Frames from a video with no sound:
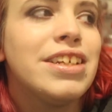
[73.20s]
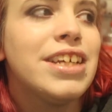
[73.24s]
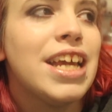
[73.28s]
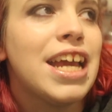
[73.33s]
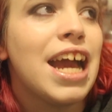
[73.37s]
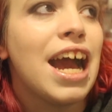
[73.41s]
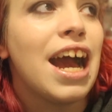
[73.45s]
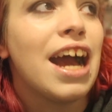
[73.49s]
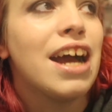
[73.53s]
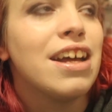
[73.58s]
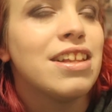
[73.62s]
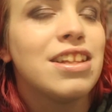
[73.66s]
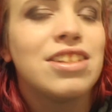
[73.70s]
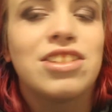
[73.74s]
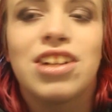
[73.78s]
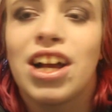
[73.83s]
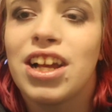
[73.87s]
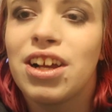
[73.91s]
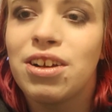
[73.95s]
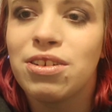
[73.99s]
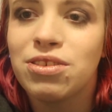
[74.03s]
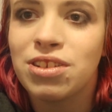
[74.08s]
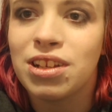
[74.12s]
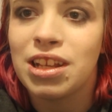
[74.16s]
Yeah, the
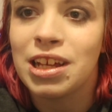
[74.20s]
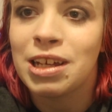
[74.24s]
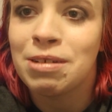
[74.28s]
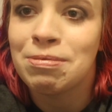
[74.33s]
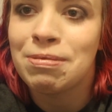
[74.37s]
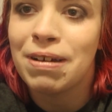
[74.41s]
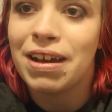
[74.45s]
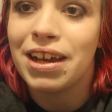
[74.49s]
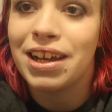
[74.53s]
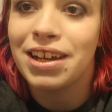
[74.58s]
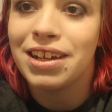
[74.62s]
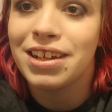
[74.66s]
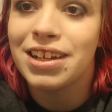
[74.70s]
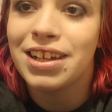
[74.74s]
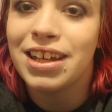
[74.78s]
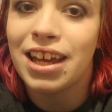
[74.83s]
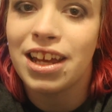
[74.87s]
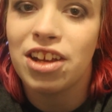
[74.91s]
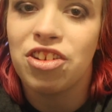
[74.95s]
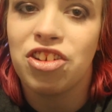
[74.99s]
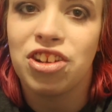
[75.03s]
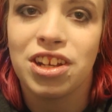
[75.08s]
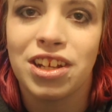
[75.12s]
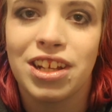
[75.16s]
title's clickbait, in
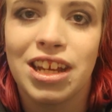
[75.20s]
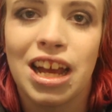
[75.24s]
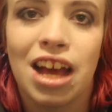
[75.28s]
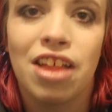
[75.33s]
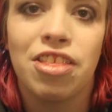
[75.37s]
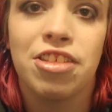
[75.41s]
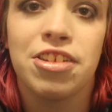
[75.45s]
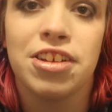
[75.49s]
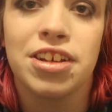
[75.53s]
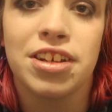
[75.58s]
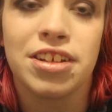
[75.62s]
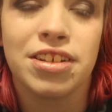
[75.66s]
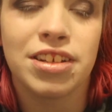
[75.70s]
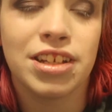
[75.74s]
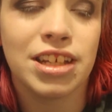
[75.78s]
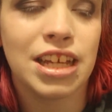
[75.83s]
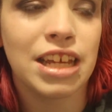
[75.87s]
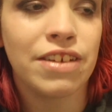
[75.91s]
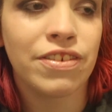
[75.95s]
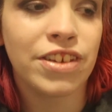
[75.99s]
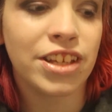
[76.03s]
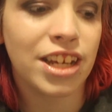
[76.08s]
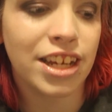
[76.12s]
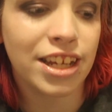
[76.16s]
case you didn't gather.
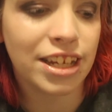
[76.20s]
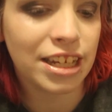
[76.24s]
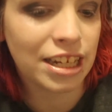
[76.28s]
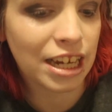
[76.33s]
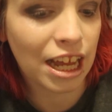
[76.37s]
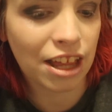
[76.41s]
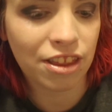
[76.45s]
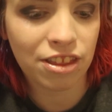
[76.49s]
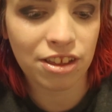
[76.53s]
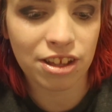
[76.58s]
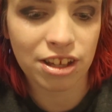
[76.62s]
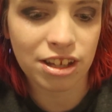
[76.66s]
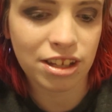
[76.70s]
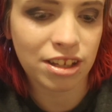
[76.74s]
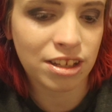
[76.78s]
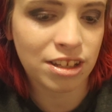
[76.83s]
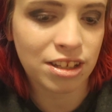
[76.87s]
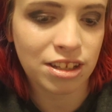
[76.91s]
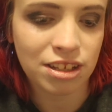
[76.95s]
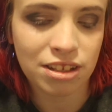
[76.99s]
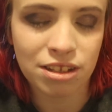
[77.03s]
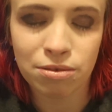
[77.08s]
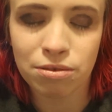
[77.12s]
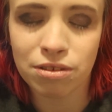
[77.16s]
If you didn't gather,
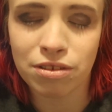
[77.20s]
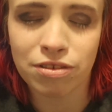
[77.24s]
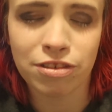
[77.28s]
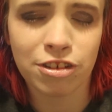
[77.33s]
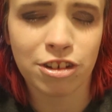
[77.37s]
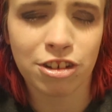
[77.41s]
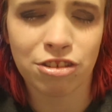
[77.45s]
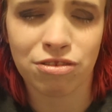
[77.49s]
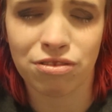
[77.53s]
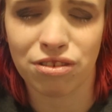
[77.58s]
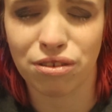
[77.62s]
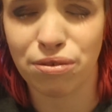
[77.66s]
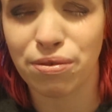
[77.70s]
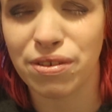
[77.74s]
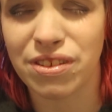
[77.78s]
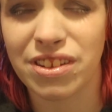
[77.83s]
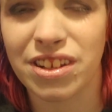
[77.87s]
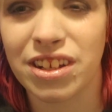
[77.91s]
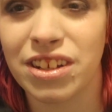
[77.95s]
what the fuck's wrong with